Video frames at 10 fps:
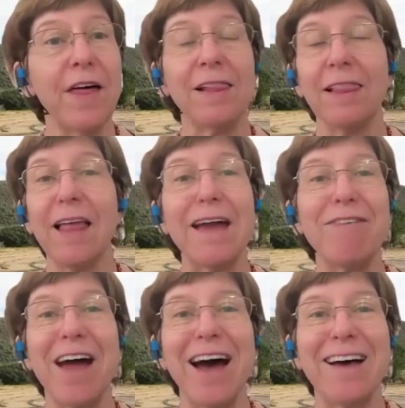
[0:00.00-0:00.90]
life
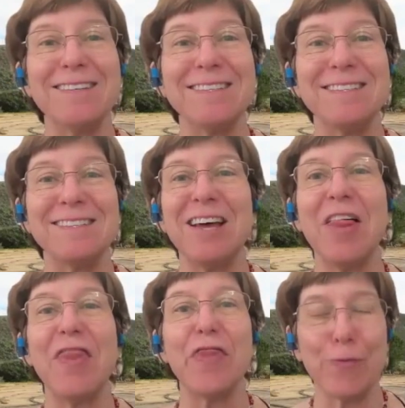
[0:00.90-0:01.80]
has
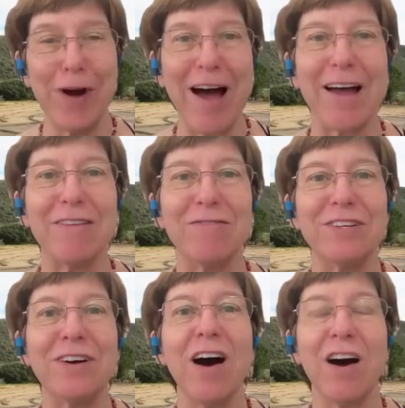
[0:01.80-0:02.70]
thrived
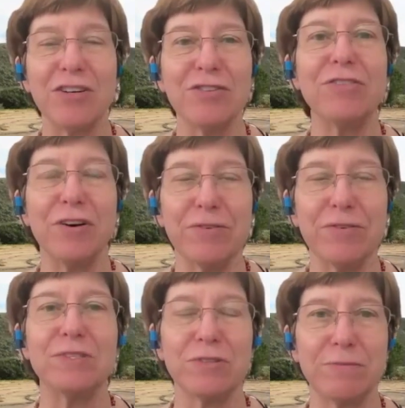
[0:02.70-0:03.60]
under those
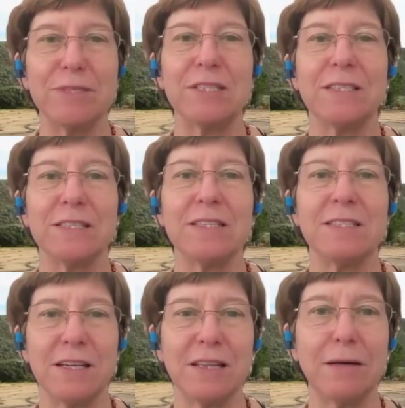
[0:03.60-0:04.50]
circumstances
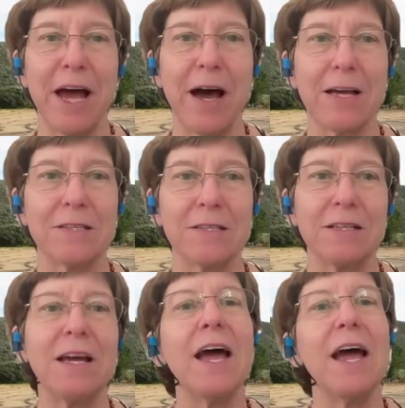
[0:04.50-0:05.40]
in the past,
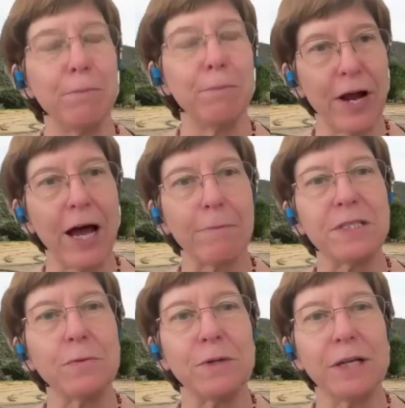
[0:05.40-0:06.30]
and perhaps it
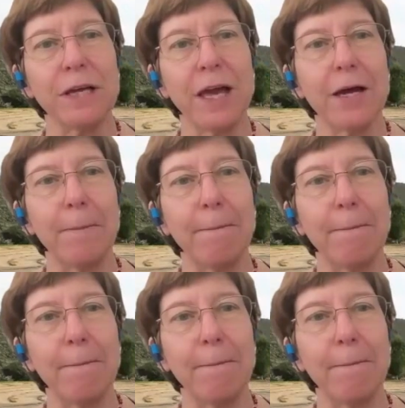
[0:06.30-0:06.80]
will again.